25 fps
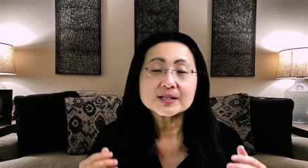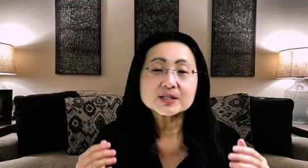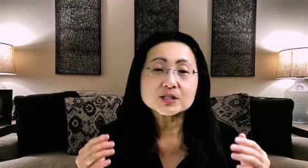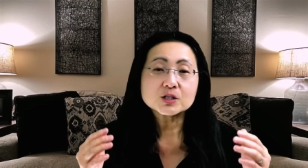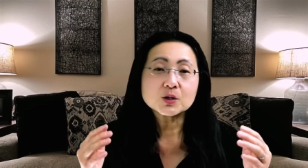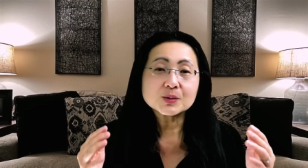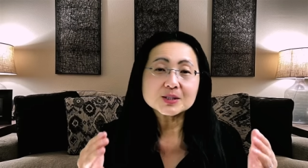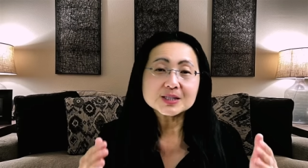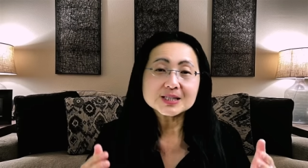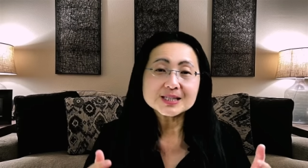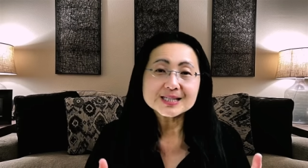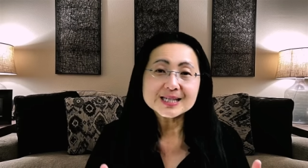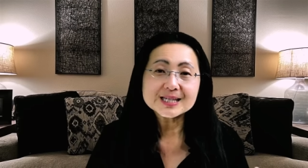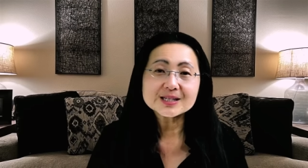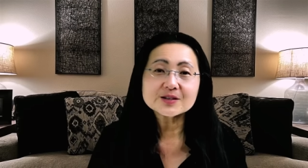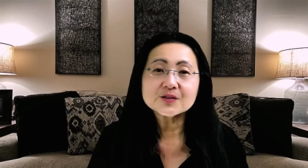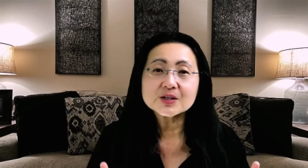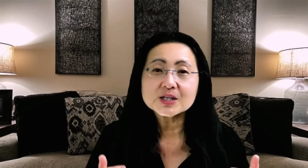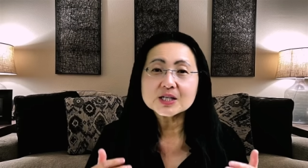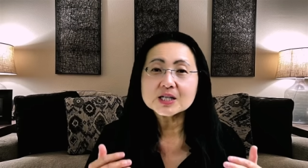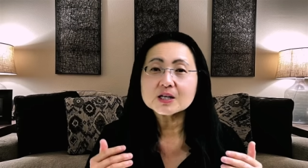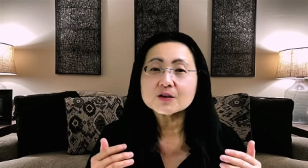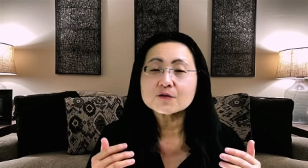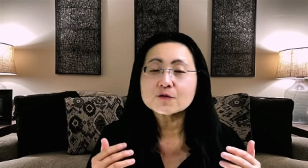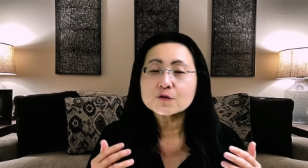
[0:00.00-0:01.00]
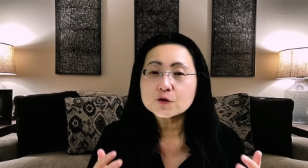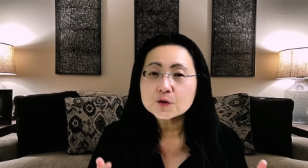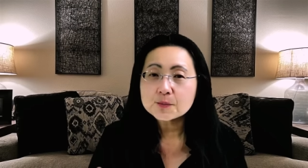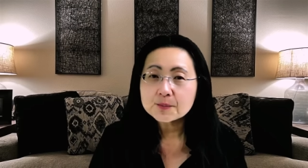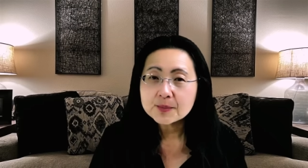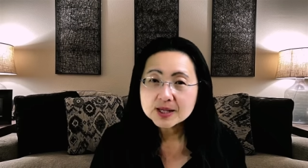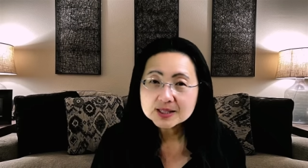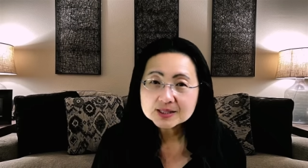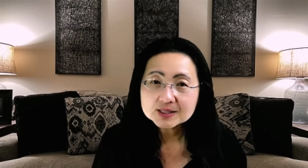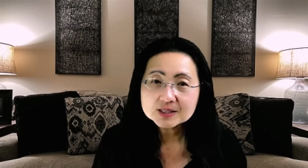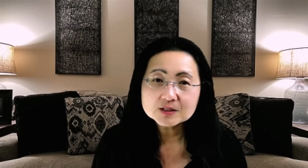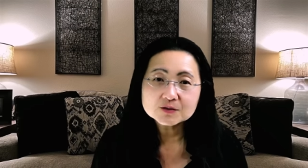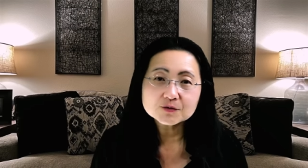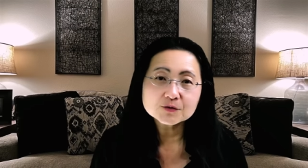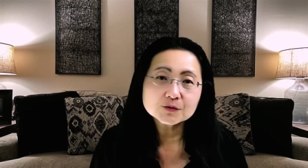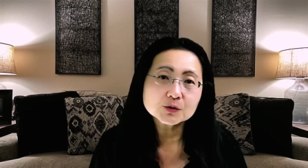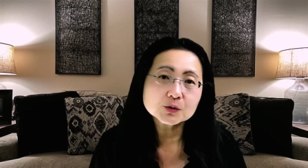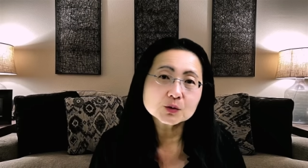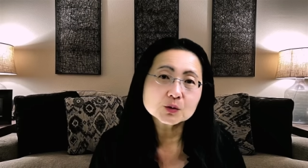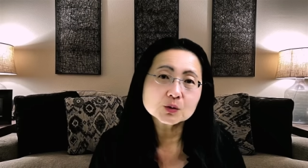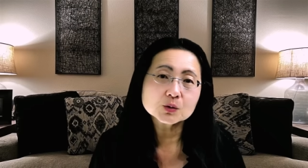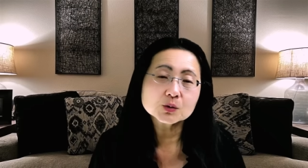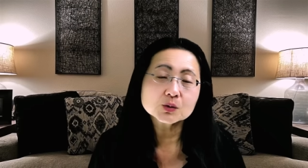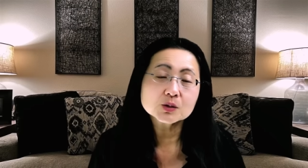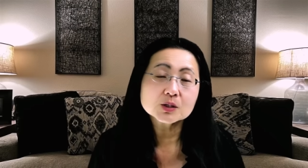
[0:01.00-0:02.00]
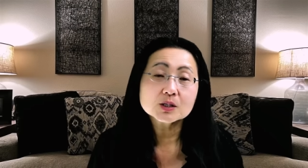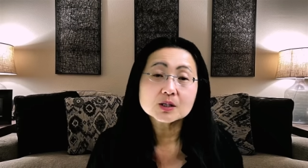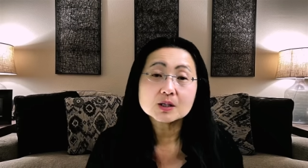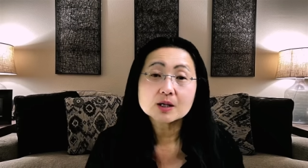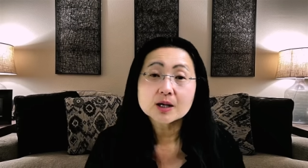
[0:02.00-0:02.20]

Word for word: So instead of eating fermented food,